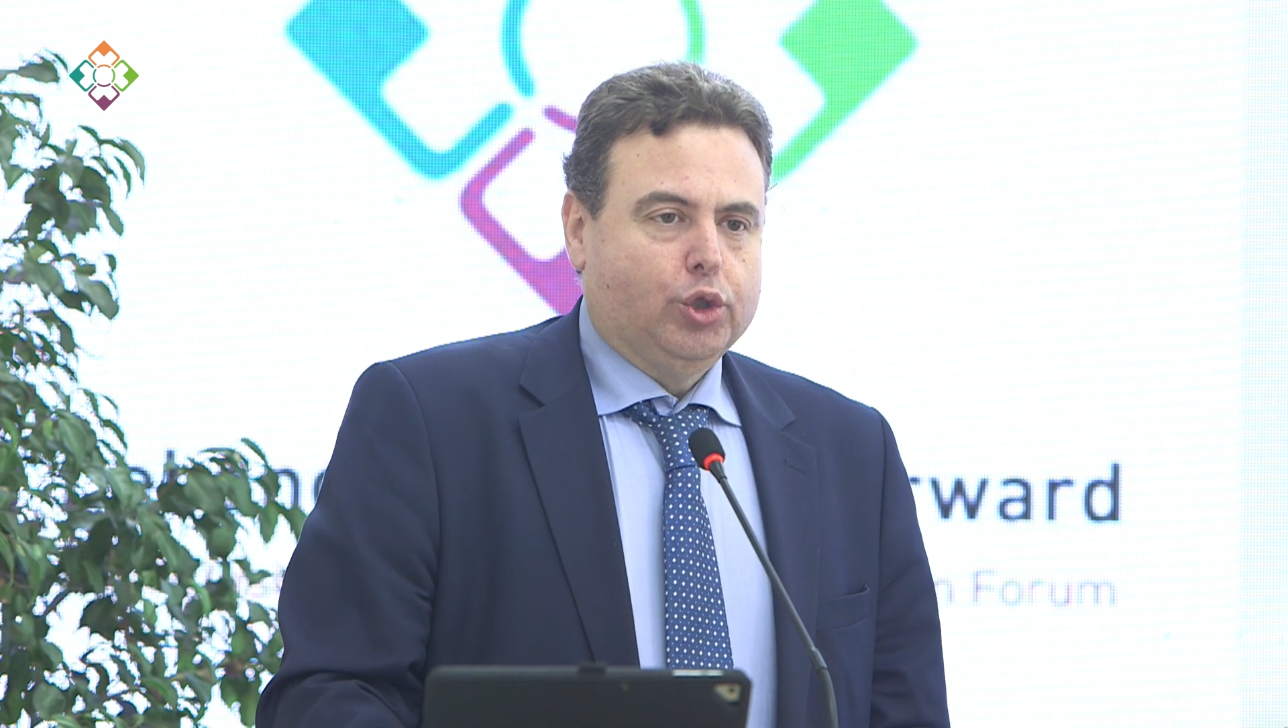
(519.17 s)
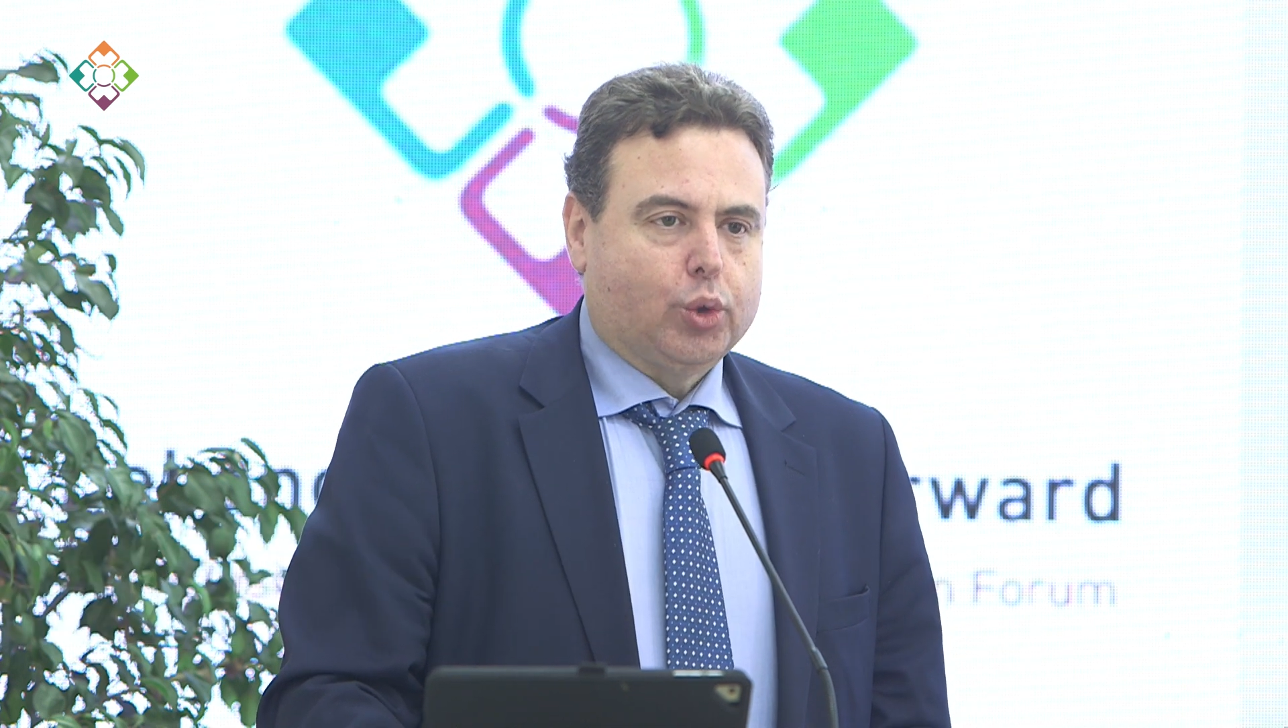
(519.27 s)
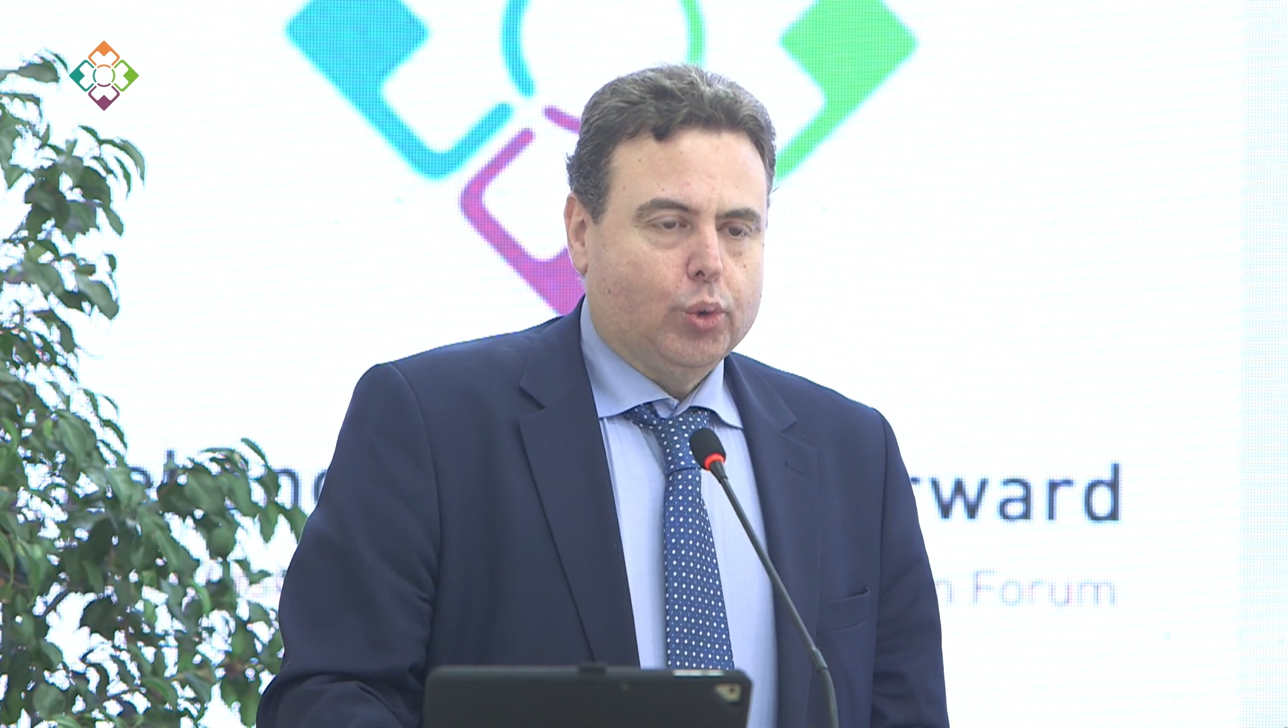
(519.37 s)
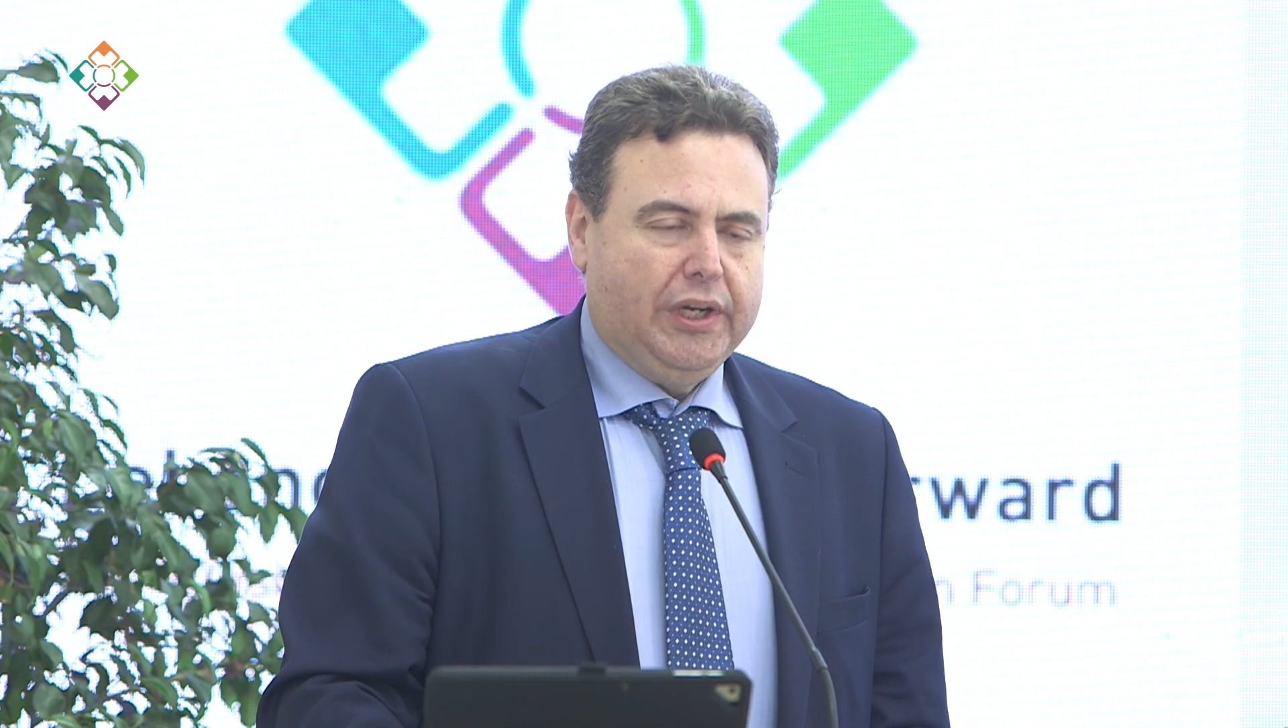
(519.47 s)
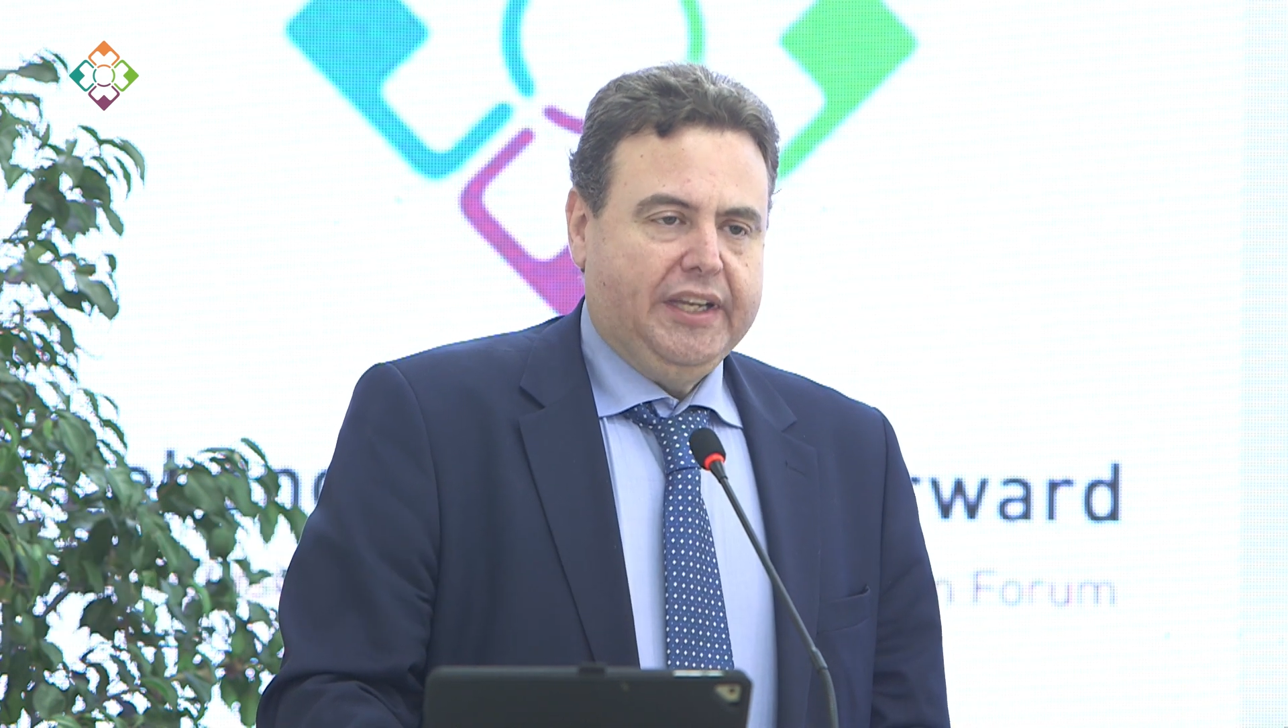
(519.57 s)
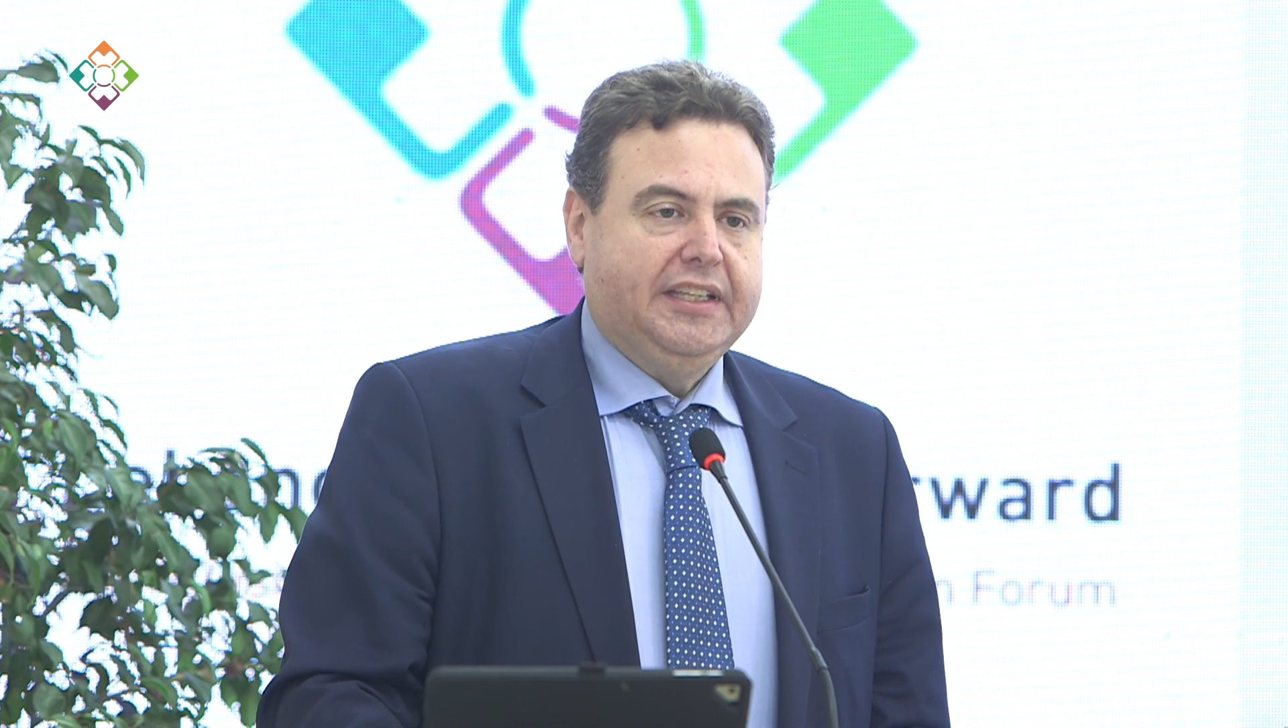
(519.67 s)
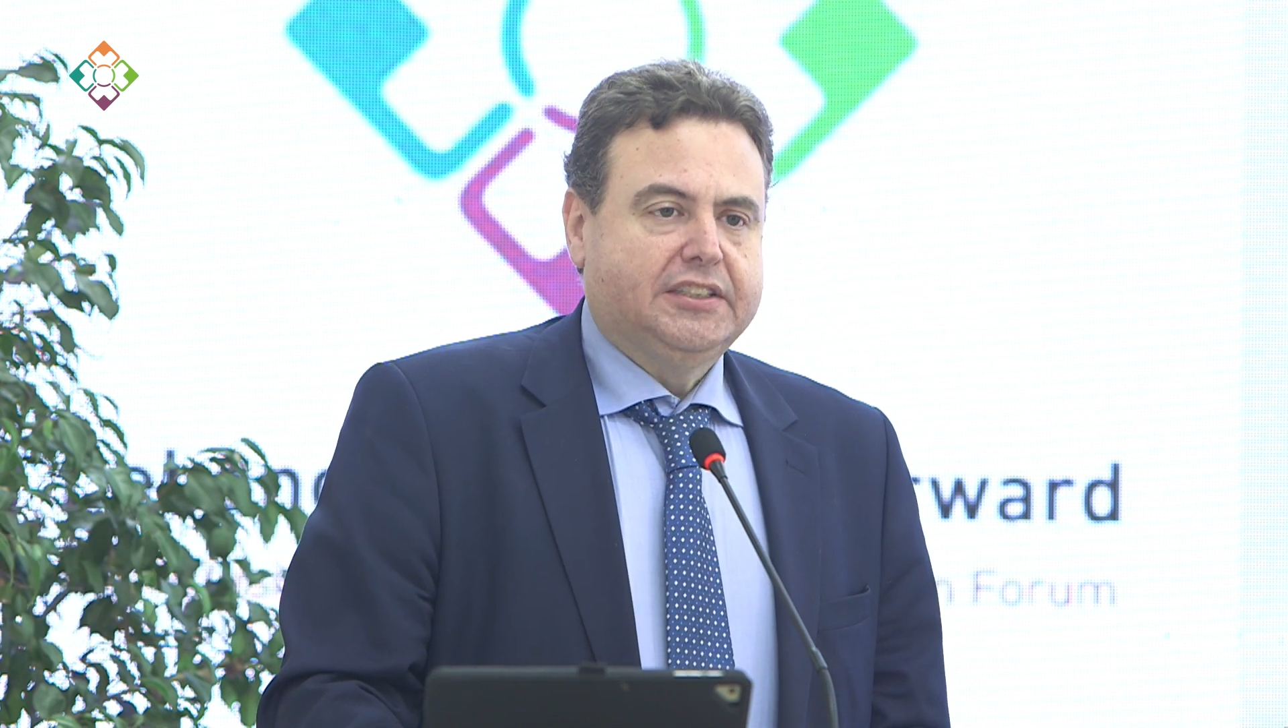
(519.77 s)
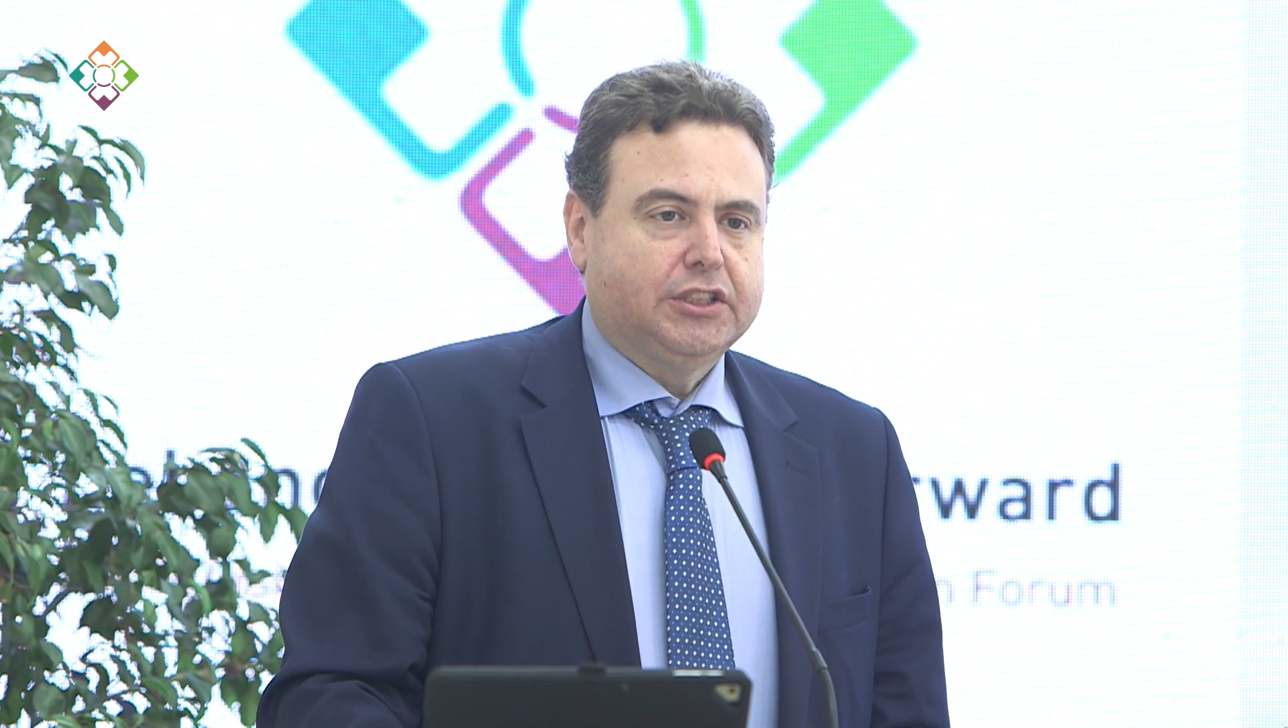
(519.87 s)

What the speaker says: truly